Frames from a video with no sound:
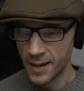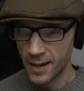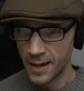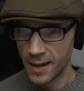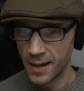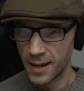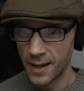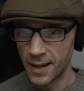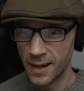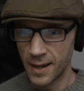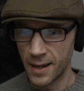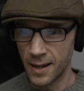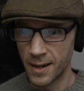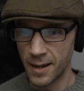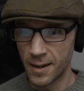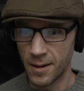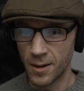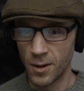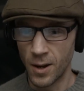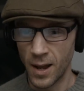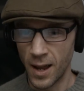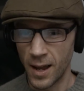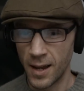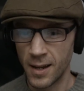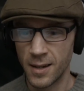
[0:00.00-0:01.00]

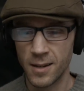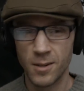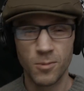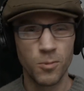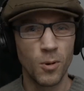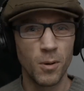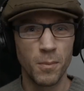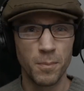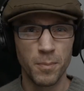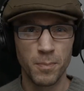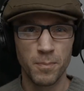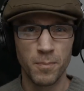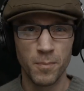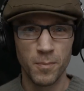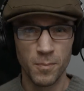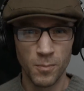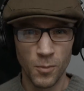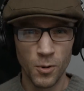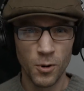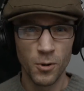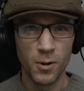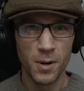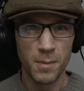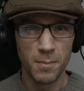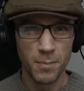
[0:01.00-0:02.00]
uh, and what,
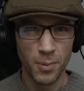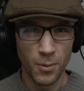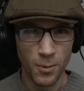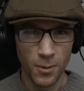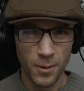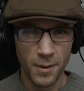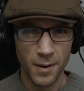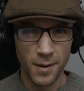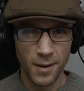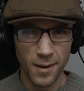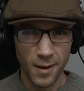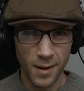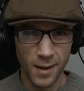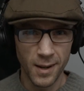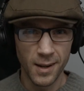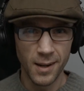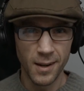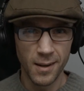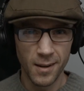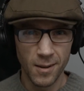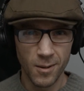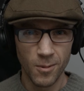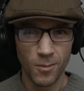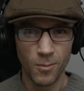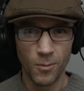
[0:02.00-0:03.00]
more
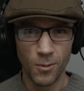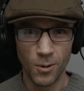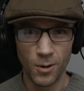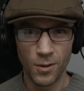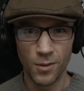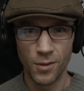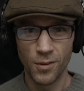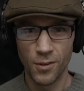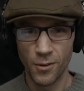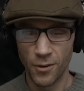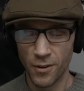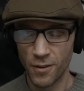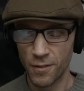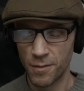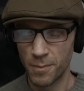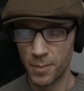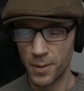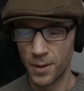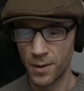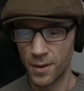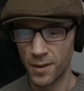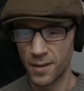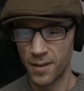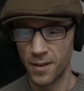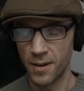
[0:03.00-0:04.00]
importantly, what sort of
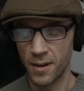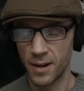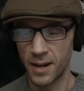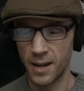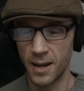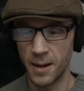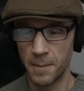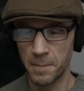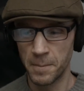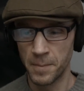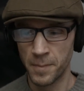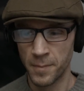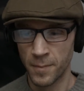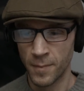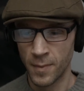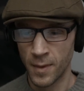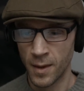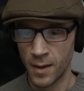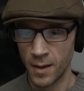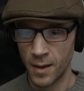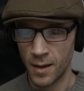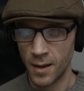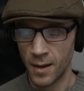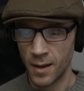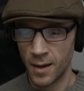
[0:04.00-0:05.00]
person I am.
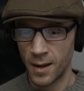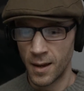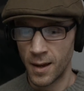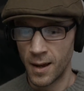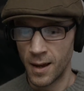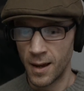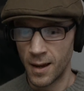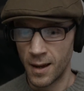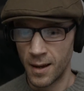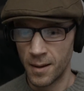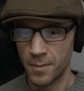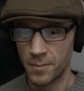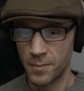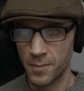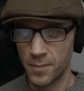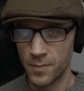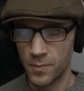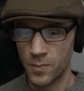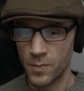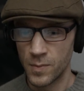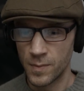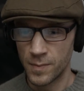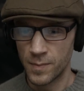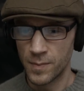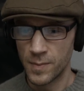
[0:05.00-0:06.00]
Um,
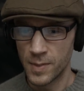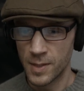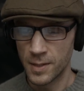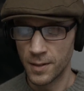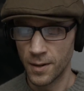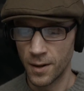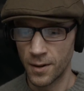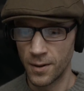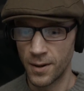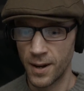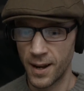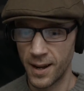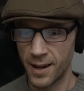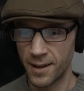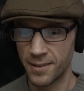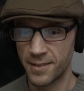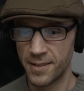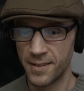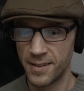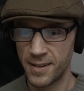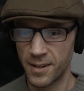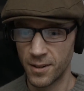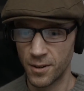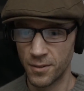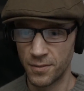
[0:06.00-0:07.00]
so, how
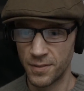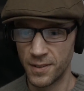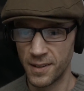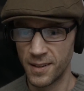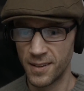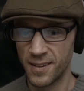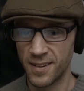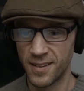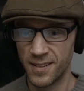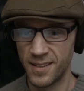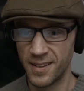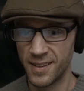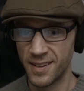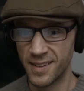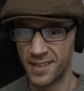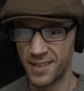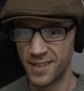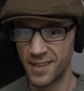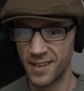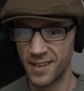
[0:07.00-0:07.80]
to delve into this